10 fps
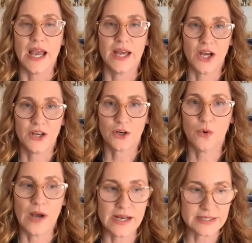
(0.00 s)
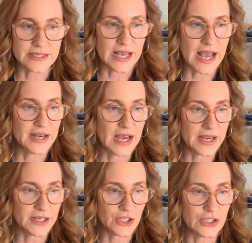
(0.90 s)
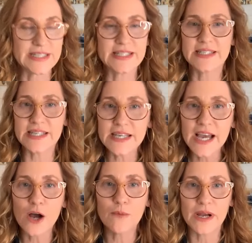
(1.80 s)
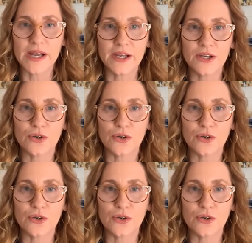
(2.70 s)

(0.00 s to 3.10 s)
and on a quest. And I could see how my